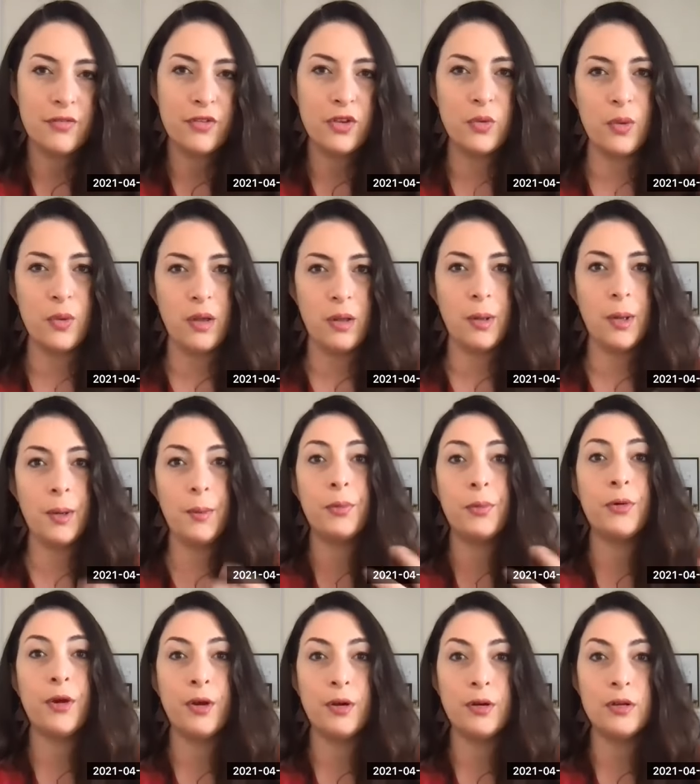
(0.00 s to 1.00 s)
if you will,
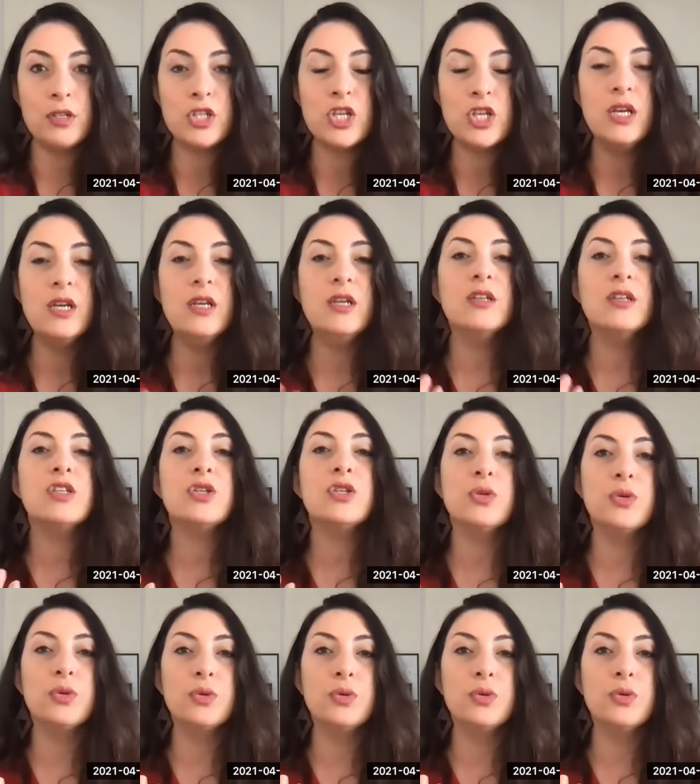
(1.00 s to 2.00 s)
approach
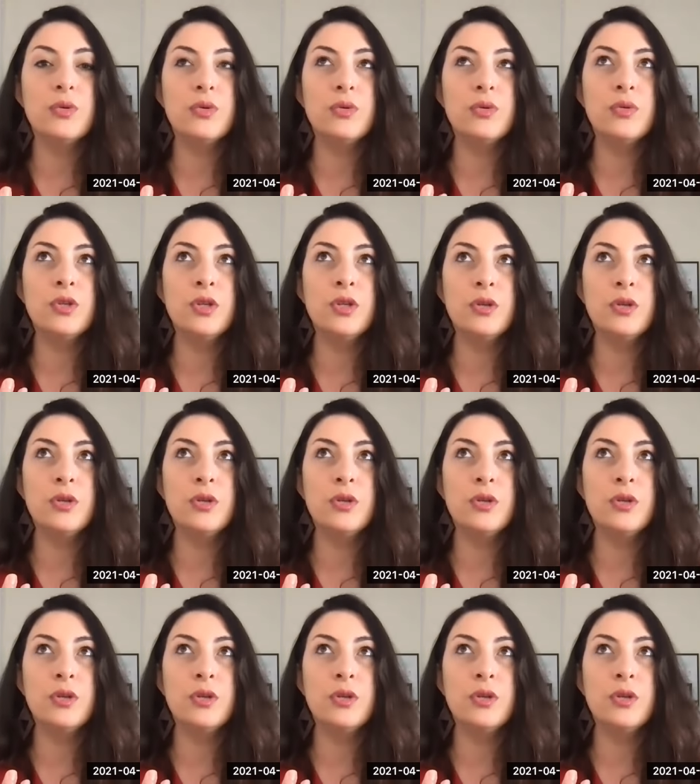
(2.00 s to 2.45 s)
to,